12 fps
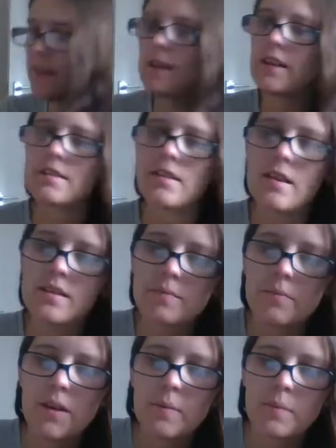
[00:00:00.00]
The next
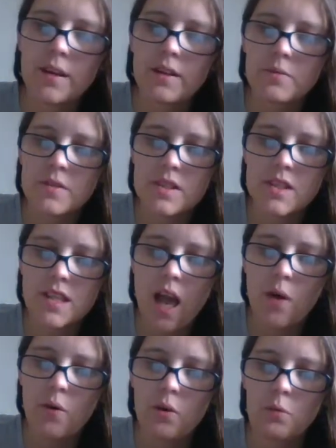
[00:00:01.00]
item I picked was
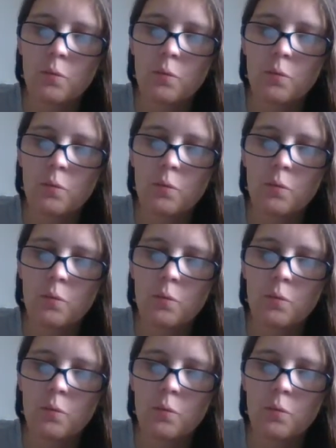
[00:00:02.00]
sour